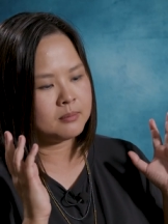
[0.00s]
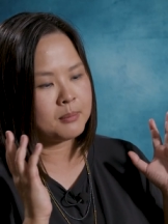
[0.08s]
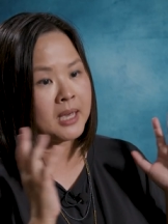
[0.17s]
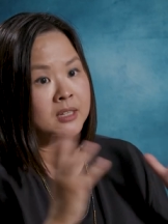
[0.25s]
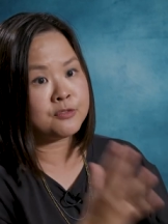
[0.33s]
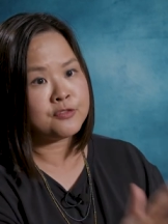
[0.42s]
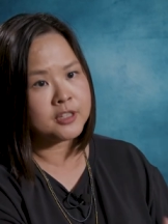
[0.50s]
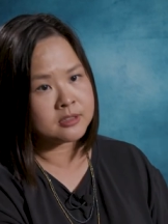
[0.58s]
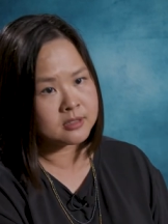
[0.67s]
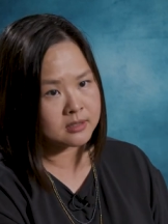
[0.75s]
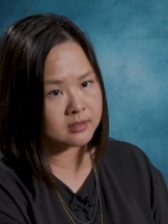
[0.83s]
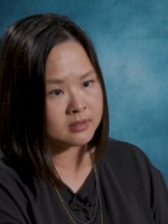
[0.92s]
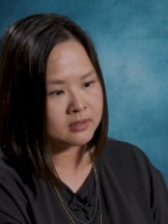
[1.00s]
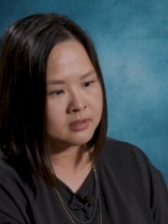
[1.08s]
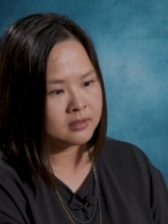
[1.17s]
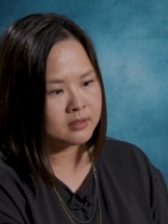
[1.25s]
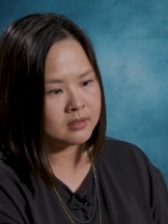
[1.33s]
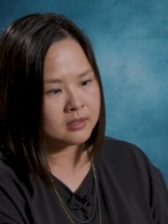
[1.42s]
manifested
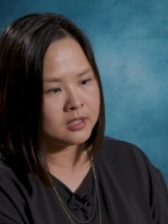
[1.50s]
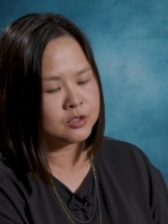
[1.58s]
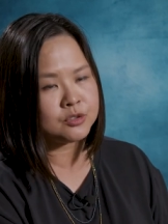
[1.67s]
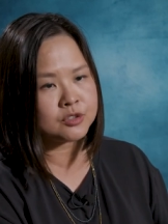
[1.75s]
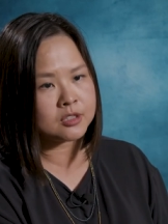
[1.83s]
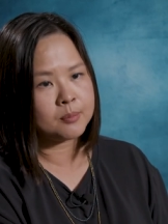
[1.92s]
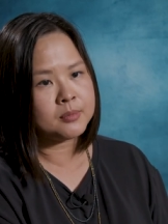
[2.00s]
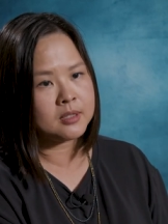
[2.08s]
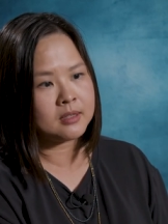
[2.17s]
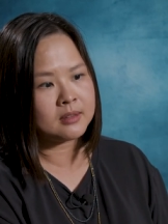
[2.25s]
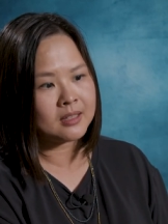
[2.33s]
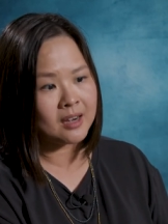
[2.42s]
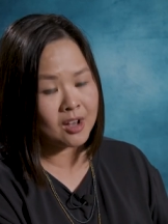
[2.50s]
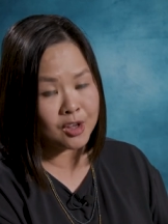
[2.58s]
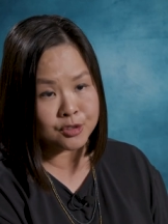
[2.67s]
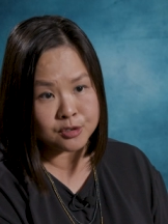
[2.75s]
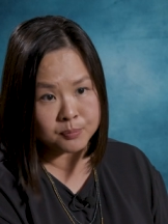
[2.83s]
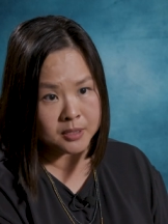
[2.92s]
into something that
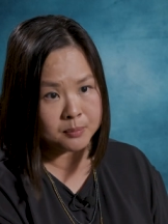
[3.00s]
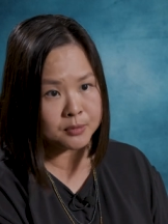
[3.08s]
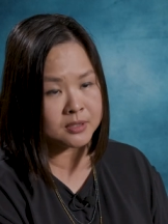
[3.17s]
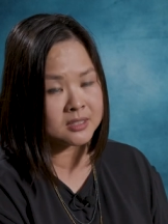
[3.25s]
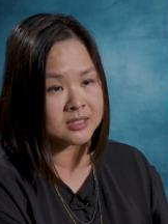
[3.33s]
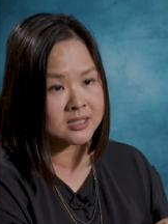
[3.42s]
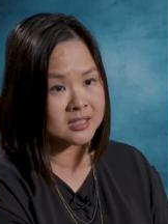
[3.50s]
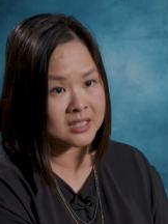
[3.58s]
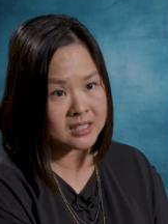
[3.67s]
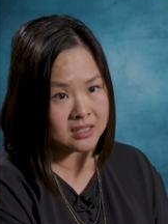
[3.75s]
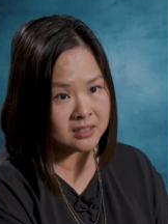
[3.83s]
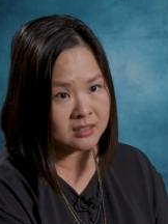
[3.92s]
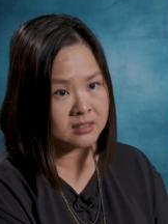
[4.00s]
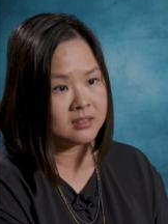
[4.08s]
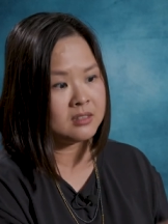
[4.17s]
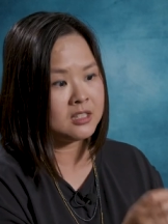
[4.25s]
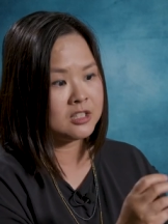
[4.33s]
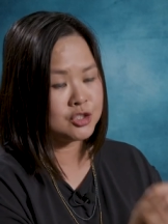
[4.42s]
other people can see
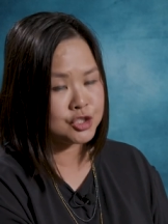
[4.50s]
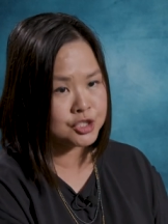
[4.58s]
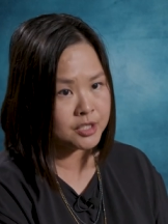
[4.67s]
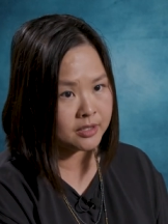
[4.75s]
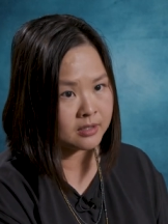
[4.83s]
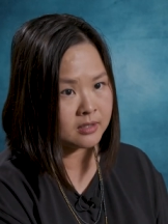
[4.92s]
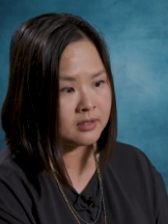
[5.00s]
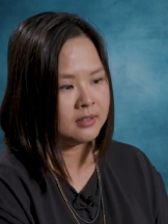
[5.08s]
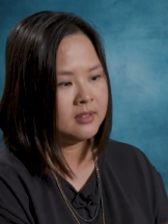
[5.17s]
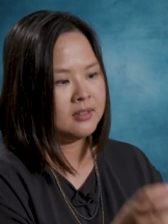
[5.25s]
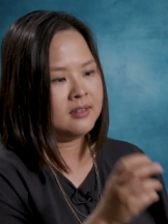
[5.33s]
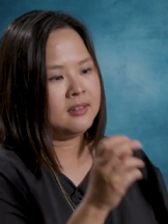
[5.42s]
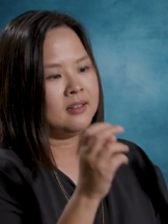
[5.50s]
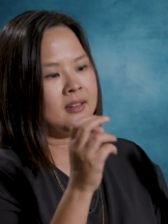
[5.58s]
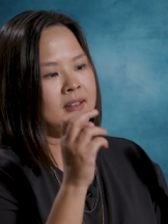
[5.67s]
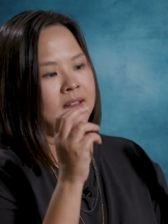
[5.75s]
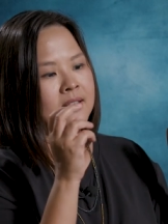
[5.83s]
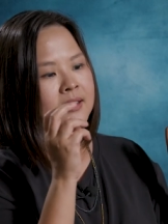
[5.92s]
and share,
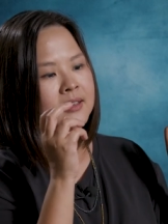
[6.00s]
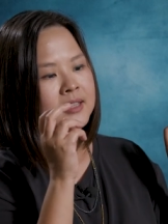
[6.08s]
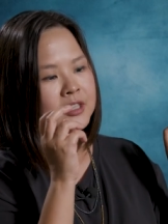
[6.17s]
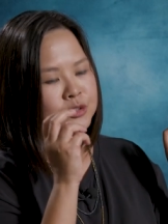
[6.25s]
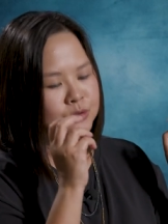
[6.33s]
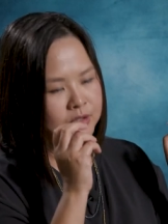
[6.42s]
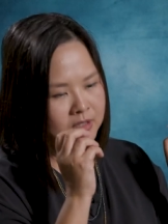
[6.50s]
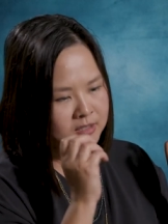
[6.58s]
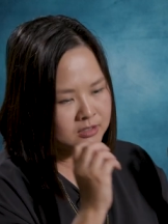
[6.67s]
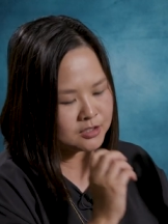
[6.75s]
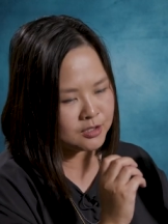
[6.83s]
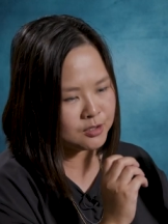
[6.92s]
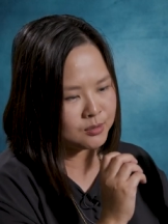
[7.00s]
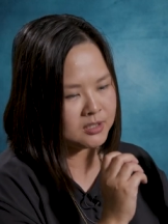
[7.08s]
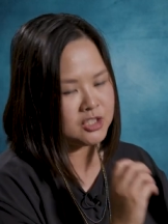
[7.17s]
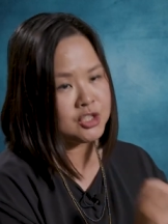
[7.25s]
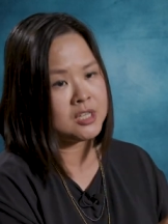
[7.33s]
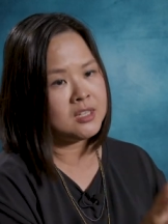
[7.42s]
and that you can
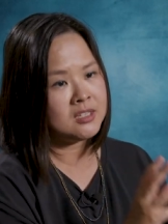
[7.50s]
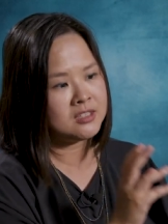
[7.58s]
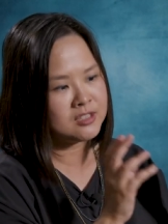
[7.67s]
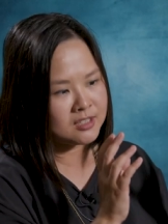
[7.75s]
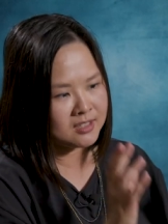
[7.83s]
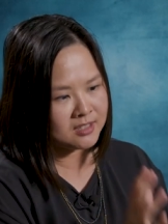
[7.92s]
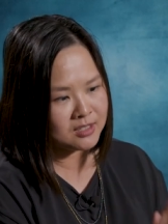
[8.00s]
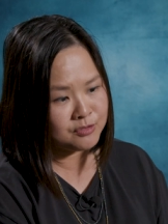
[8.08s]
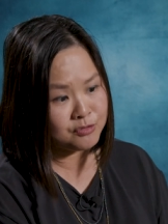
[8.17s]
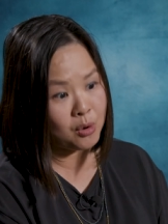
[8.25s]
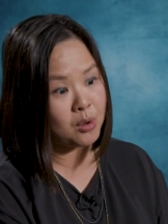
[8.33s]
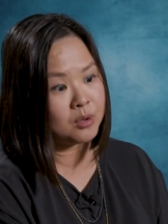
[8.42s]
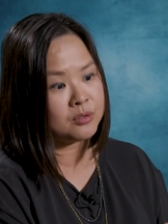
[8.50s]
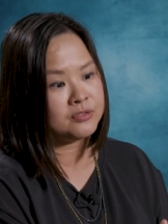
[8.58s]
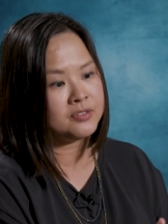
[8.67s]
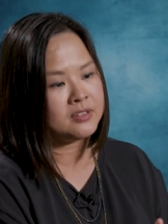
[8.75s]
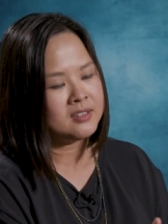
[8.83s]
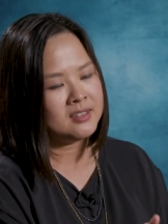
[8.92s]
continually change and
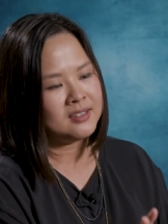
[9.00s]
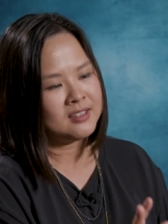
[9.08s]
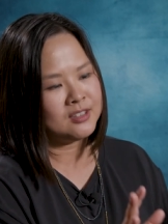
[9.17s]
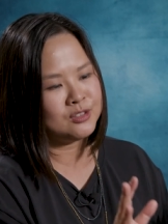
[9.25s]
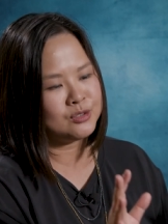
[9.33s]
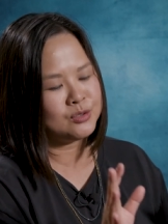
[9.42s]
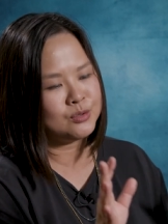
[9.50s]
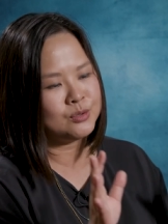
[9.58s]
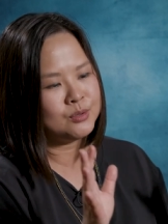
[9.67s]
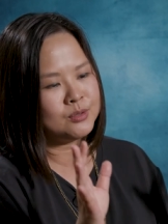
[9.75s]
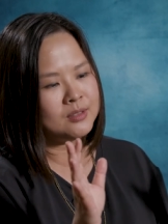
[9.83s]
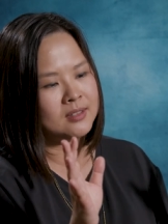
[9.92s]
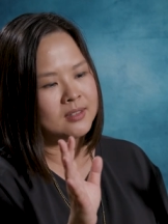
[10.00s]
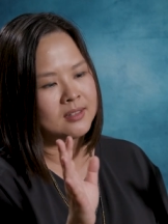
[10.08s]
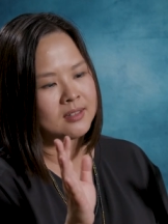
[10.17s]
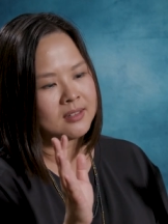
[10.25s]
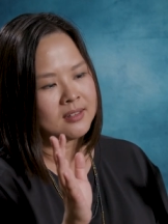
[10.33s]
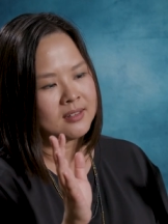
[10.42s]
evolve into
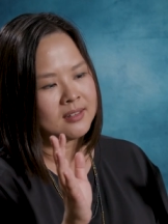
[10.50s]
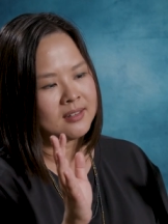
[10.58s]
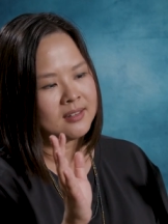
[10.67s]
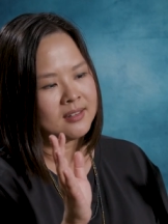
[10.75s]
uh,